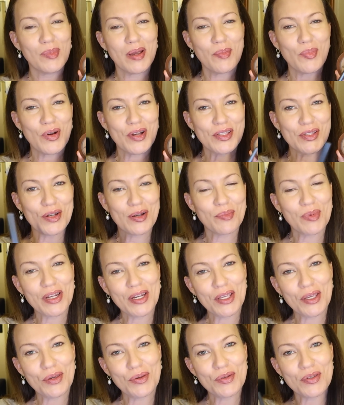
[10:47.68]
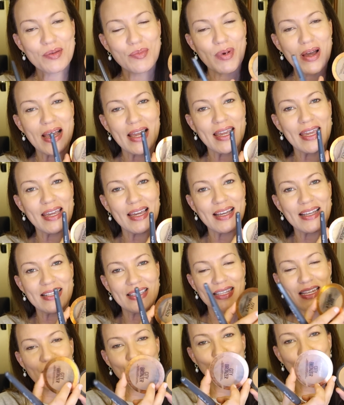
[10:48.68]
my bronzer, I'm gonna use my uh,
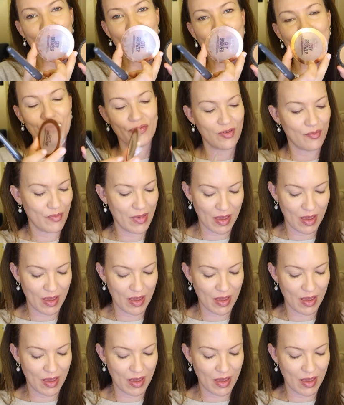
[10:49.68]
City Bronzer from